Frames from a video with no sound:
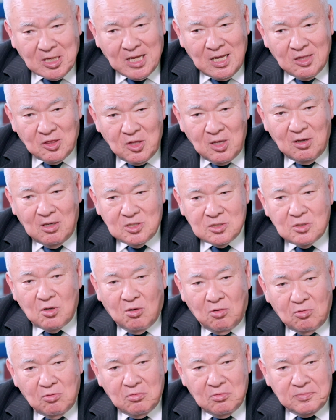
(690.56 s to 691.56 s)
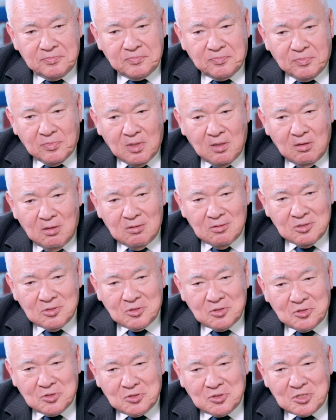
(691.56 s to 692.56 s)
key thing is
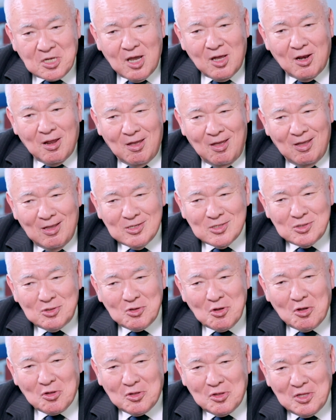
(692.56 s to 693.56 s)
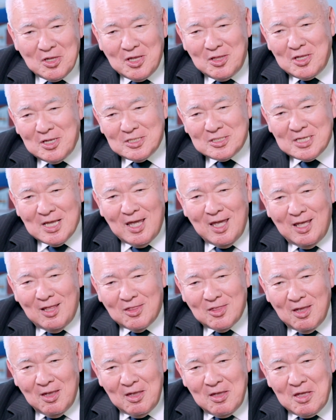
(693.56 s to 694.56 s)
China is not they say
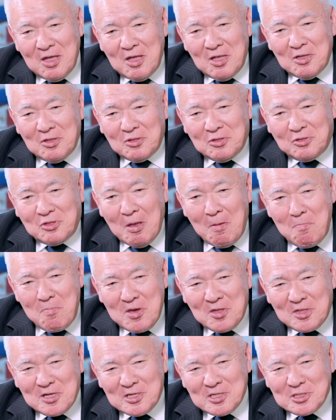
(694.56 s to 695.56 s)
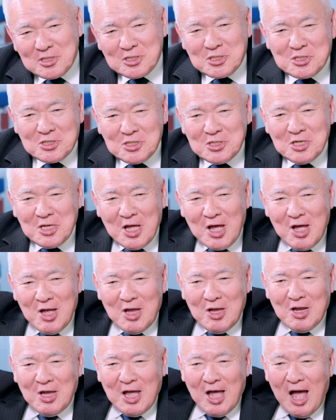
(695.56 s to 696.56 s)
10 meters
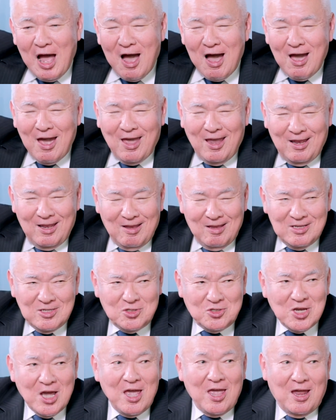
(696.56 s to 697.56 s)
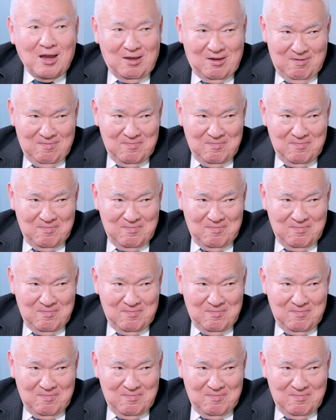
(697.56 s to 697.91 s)
high giant.